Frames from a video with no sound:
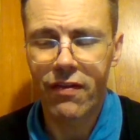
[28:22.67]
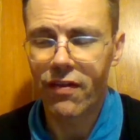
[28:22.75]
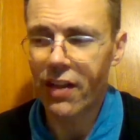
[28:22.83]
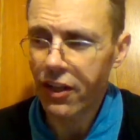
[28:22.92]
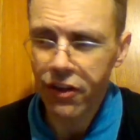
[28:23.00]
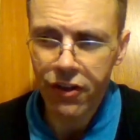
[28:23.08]

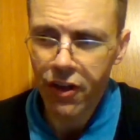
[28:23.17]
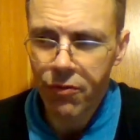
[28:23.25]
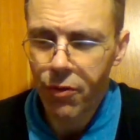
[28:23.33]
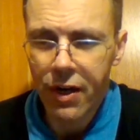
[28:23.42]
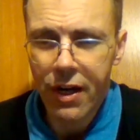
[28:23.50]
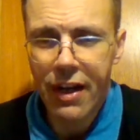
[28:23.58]
That's not
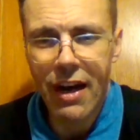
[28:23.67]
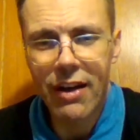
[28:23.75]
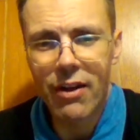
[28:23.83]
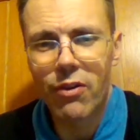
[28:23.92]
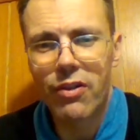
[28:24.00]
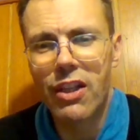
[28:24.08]
what I, I
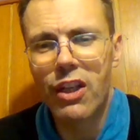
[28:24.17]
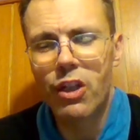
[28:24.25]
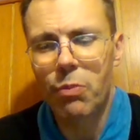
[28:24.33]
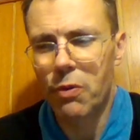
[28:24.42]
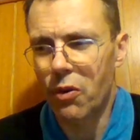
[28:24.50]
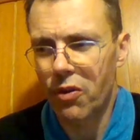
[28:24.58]
don't
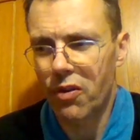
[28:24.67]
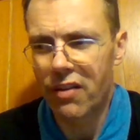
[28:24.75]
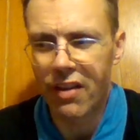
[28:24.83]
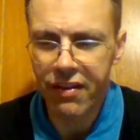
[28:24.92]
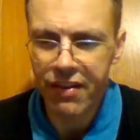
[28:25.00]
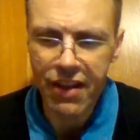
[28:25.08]
dispute
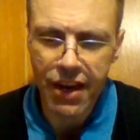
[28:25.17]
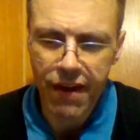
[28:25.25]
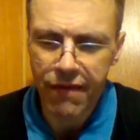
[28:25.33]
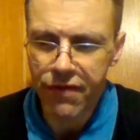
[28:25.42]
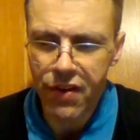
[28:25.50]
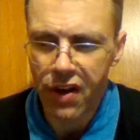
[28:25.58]
that they
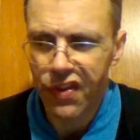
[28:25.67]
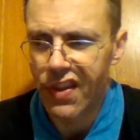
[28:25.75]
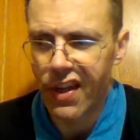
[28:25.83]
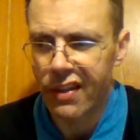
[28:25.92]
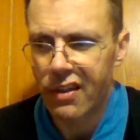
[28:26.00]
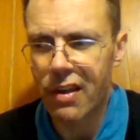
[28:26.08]
have not
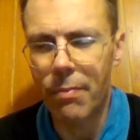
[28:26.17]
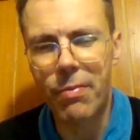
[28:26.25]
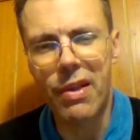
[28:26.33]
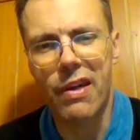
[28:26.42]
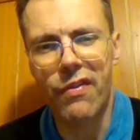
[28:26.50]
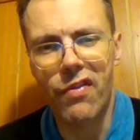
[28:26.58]
done
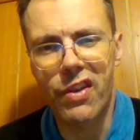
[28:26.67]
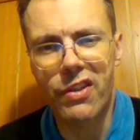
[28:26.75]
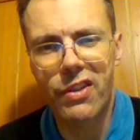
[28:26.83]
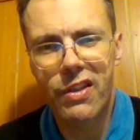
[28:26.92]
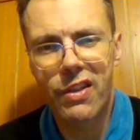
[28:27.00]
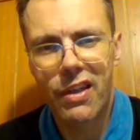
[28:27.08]
something like
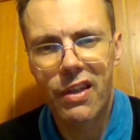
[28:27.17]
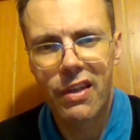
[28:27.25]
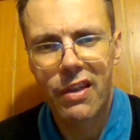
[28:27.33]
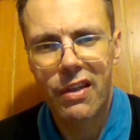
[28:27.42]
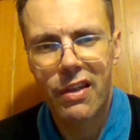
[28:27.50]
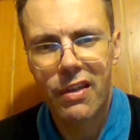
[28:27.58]
this.
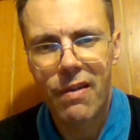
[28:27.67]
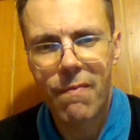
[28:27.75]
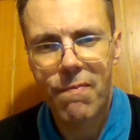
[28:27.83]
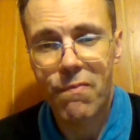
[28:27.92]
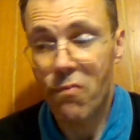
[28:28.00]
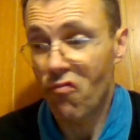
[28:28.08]

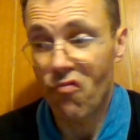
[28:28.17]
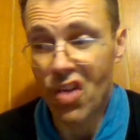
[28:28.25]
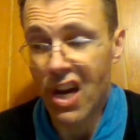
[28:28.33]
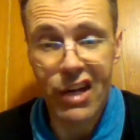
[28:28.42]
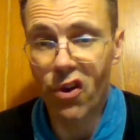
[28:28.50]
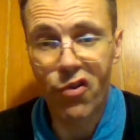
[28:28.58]

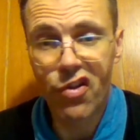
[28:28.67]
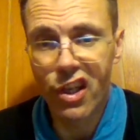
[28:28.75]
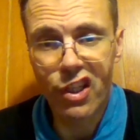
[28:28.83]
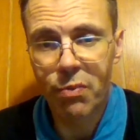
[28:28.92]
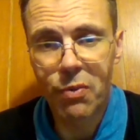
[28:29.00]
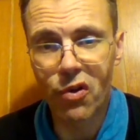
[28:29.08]
I don't
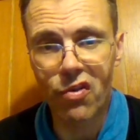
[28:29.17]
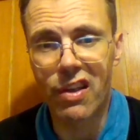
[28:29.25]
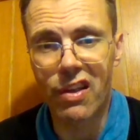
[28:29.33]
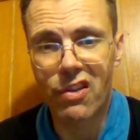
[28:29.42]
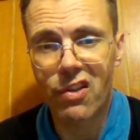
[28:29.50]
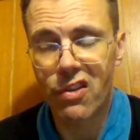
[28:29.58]
dispute
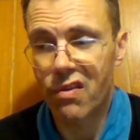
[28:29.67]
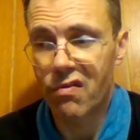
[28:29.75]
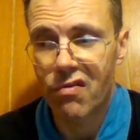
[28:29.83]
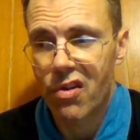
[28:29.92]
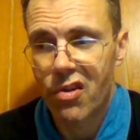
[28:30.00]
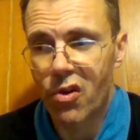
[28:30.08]
this.
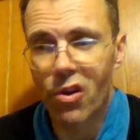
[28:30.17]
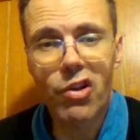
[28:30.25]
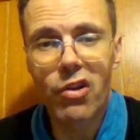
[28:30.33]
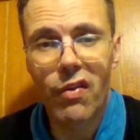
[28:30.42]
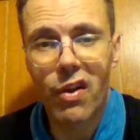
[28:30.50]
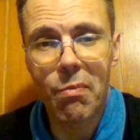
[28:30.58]

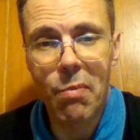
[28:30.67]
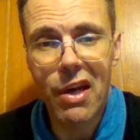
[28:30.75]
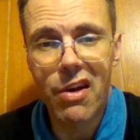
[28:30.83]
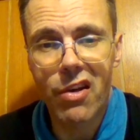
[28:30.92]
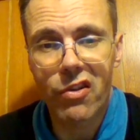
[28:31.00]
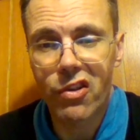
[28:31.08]
Kosovo
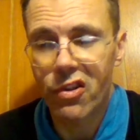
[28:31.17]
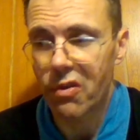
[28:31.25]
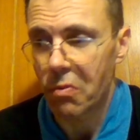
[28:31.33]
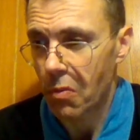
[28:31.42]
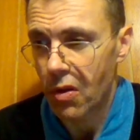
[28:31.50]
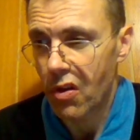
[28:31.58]

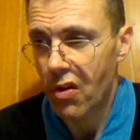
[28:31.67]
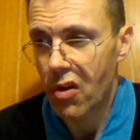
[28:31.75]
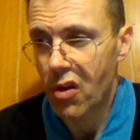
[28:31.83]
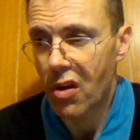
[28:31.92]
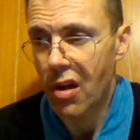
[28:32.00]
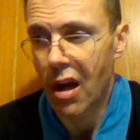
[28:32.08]
Albanians,
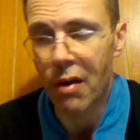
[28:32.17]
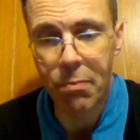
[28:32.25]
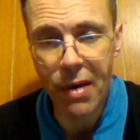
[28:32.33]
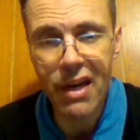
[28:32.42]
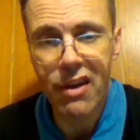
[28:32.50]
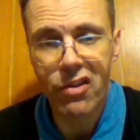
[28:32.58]

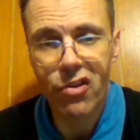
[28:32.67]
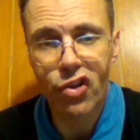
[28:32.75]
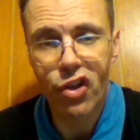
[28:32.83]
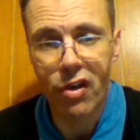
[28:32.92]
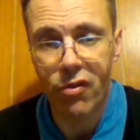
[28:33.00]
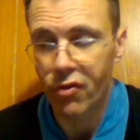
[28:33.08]
Albanians in
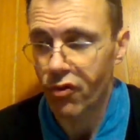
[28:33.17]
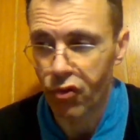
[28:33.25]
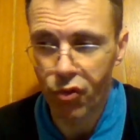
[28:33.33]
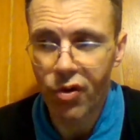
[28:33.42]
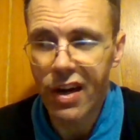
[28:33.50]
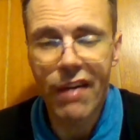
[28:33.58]
general,
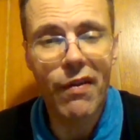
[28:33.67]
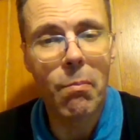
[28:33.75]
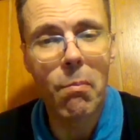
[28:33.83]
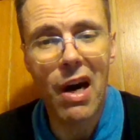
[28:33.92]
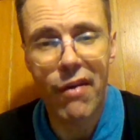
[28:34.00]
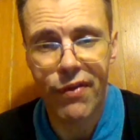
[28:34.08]
do have a
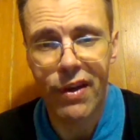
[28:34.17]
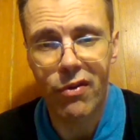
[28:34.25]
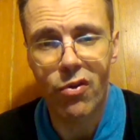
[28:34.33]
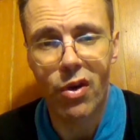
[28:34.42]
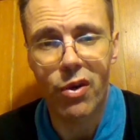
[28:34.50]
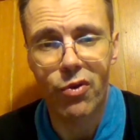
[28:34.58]
mafia
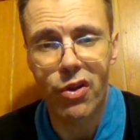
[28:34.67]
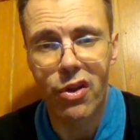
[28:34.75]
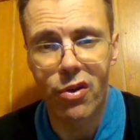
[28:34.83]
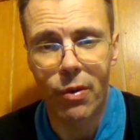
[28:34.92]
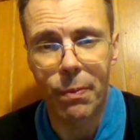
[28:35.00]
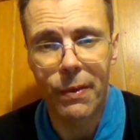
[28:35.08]
throughout the
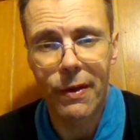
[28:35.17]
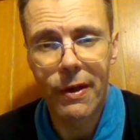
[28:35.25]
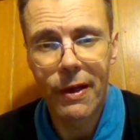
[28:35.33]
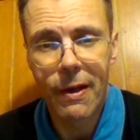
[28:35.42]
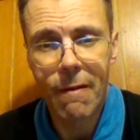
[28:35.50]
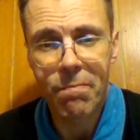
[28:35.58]
Europe.
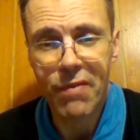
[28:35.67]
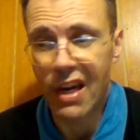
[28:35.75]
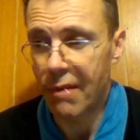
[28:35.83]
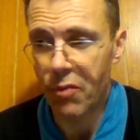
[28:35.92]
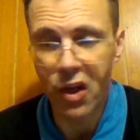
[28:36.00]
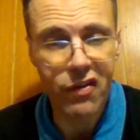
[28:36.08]

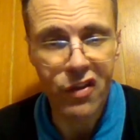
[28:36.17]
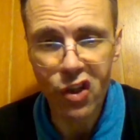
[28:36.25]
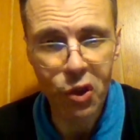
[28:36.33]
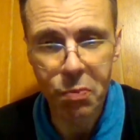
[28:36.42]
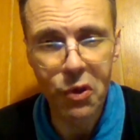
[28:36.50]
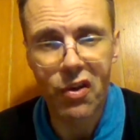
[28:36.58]
I'm not
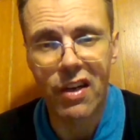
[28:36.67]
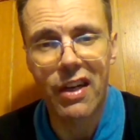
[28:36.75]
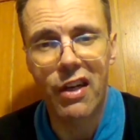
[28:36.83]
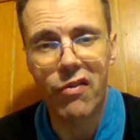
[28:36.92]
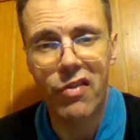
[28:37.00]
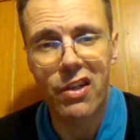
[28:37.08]
disputing
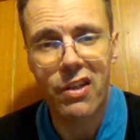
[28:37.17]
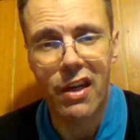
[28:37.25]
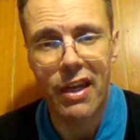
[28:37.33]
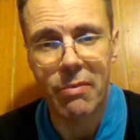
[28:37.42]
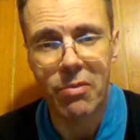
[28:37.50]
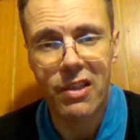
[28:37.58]
any of these
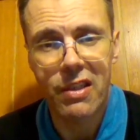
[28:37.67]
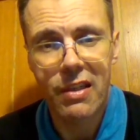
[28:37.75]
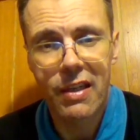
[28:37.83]
claims.